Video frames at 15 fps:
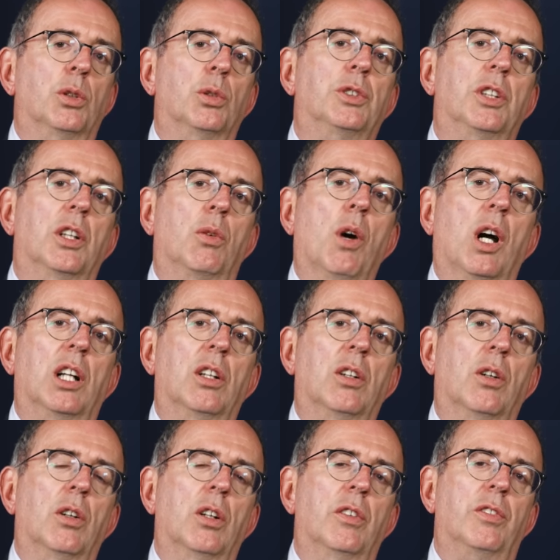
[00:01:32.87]
also quite a
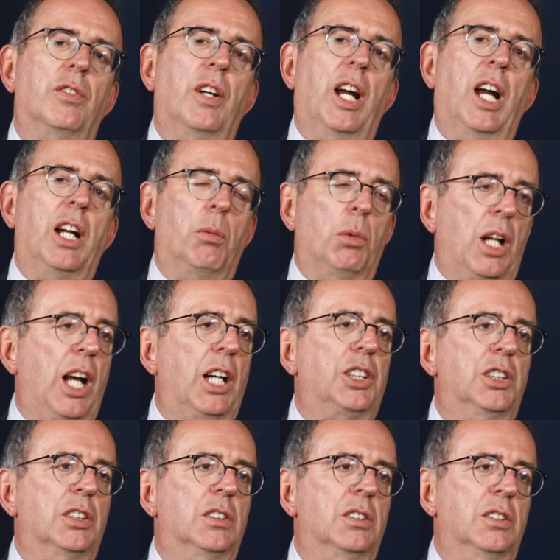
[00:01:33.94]
lot of animal
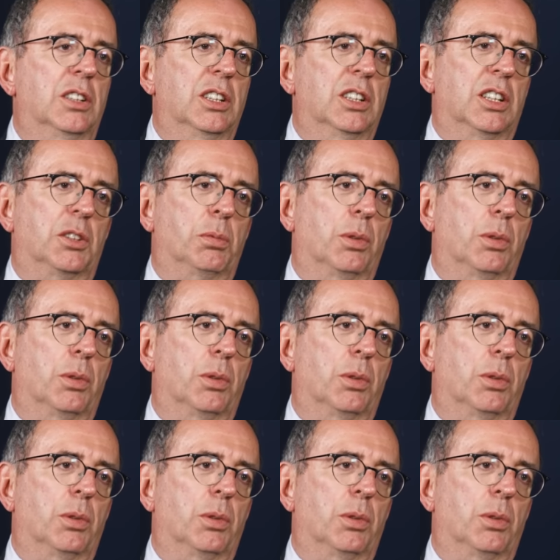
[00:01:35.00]
action in this